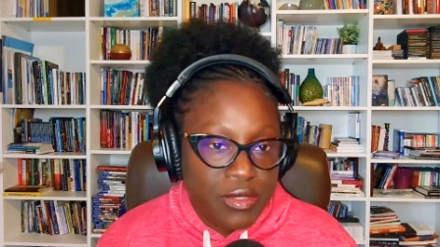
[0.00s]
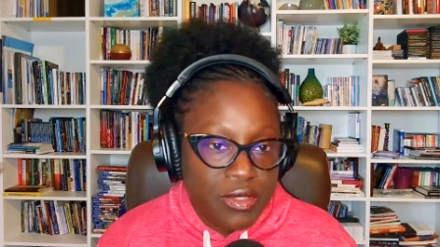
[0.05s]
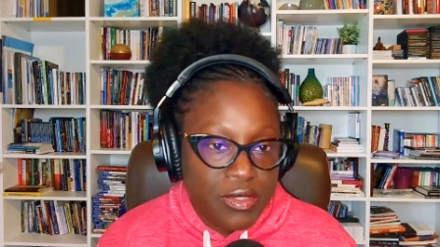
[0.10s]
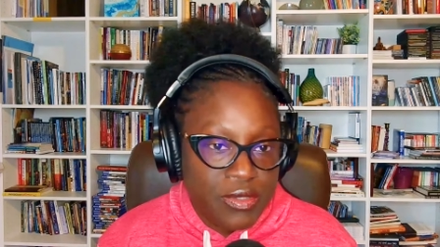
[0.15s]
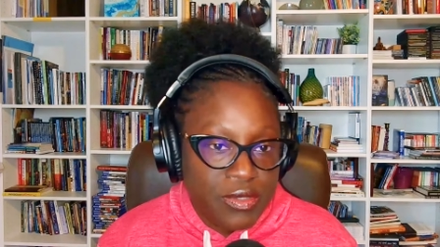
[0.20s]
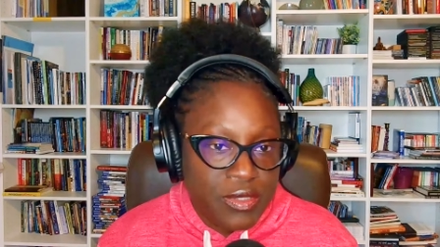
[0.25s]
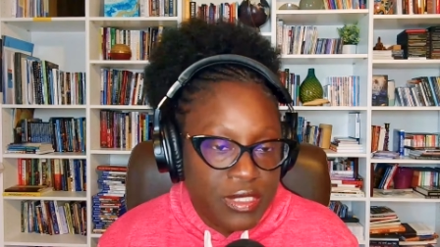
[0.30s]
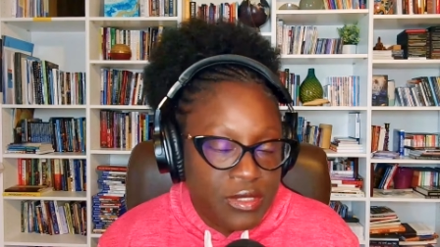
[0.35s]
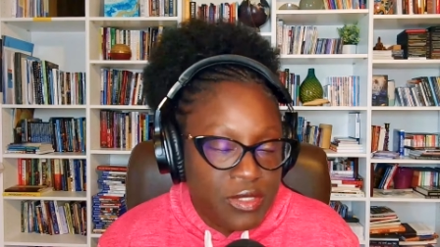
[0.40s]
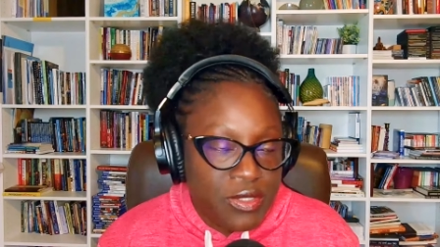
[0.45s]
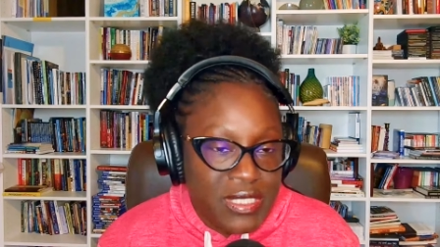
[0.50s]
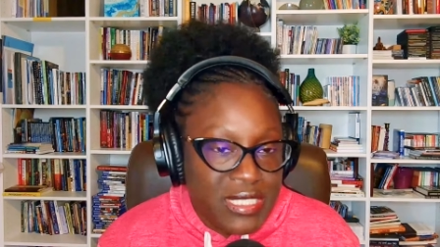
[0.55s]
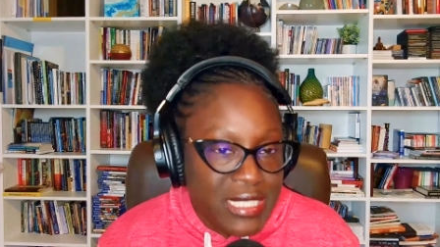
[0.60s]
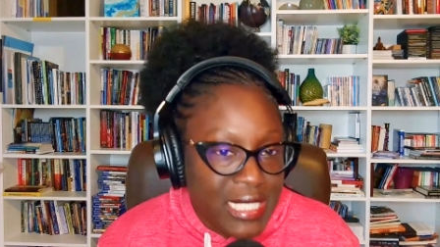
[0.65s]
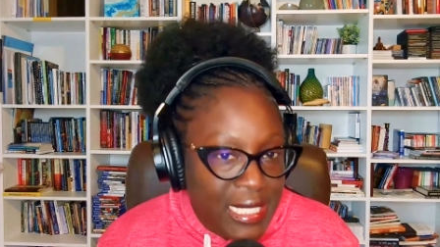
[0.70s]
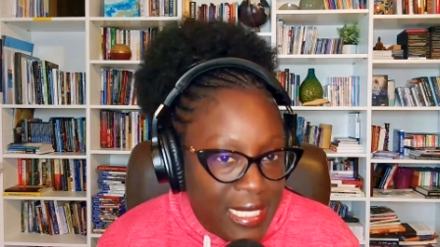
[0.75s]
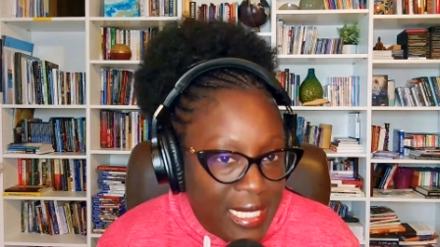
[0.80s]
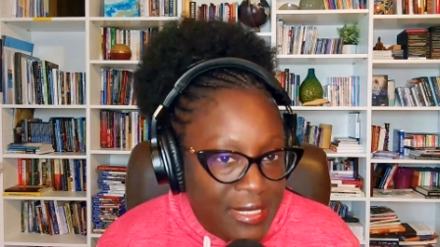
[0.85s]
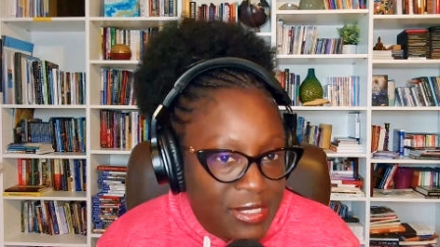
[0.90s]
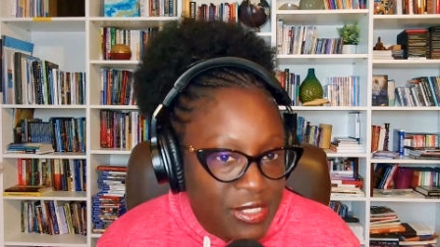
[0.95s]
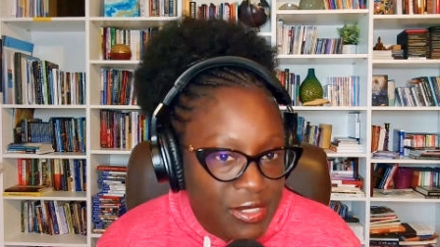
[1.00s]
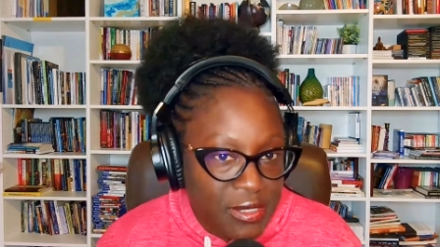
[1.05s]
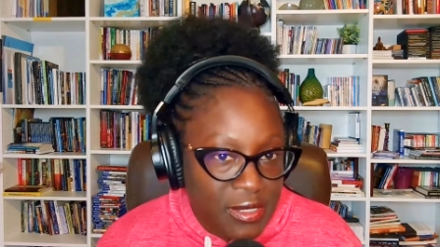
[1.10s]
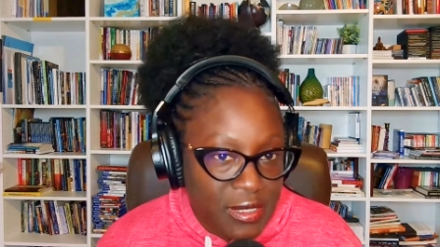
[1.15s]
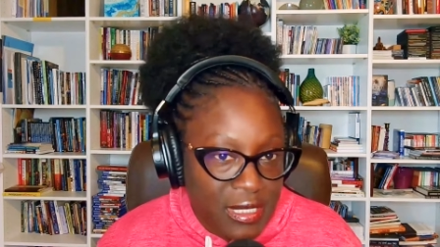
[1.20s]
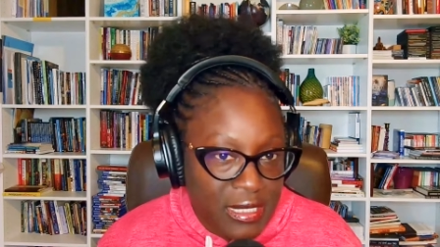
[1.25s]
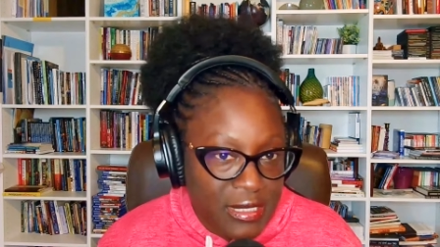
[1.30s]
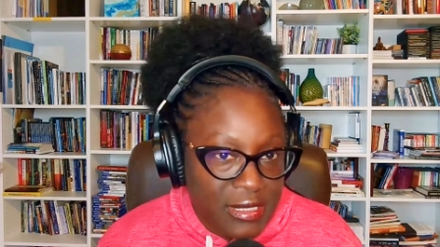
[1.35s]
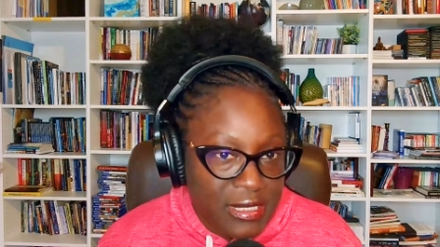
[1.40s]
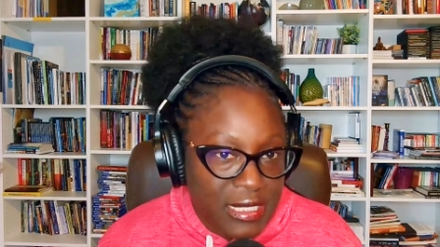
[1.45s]
you say yes to
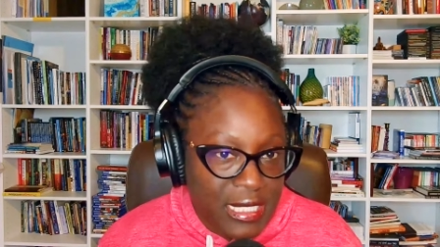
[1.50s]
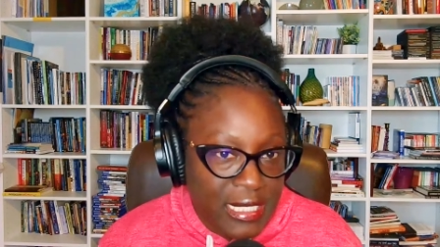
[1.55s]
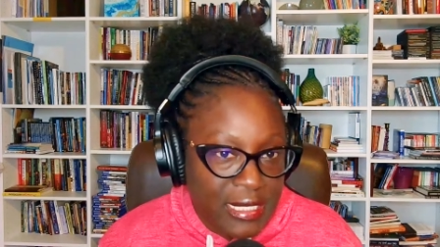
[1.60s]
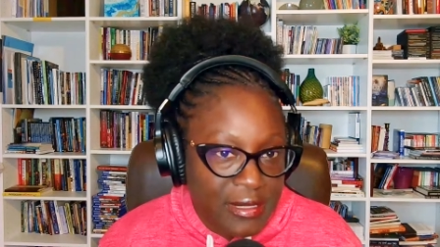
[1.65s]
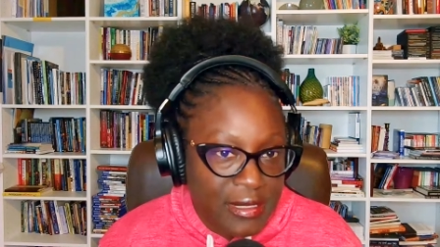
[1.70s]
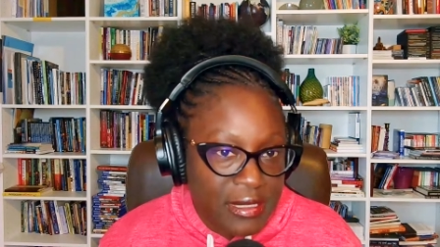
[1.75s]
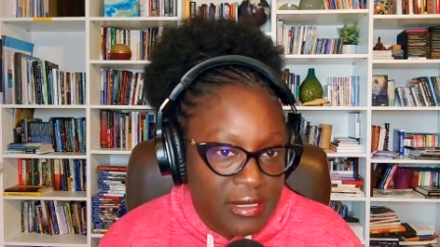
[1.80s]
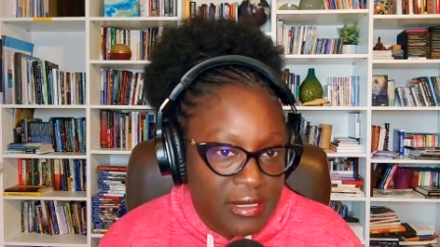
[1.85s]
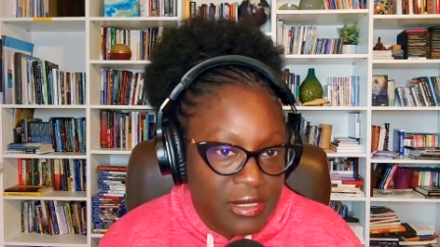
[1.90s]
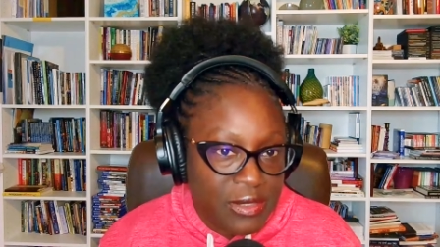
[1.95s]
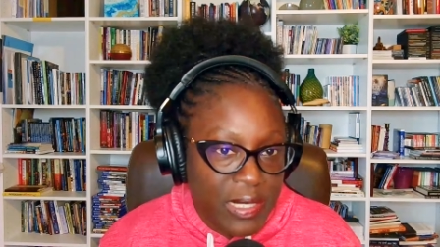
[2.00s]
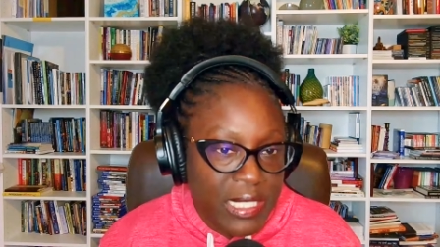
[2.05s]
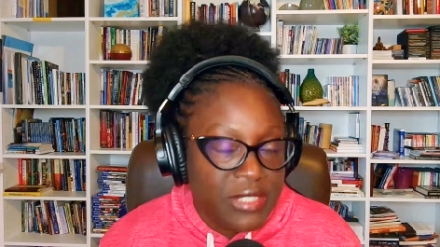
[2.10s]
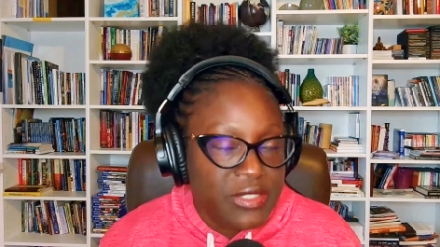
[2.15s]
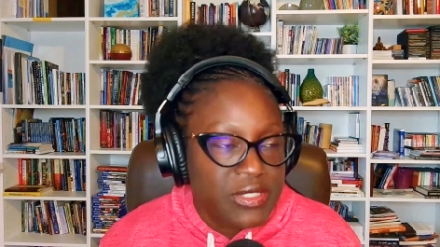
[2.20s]
things like this, right?